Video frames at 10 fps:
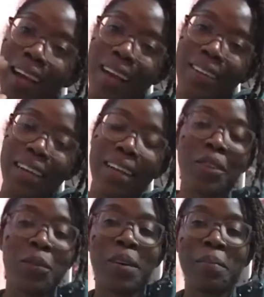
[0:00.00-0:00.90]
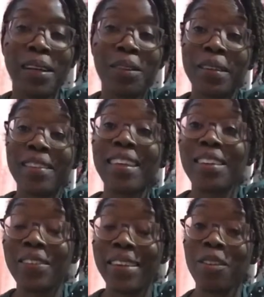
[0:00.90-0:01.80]
Hi guys, welcome back to my
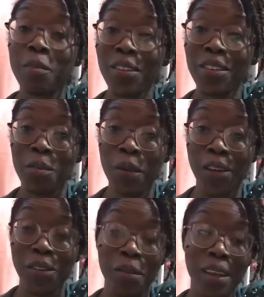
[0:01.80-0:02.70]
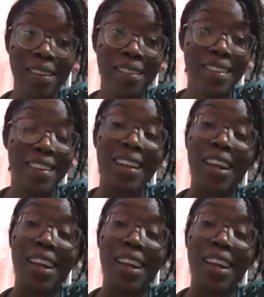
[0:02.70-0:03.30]
channel. It's Mrs. Buitenbeentje.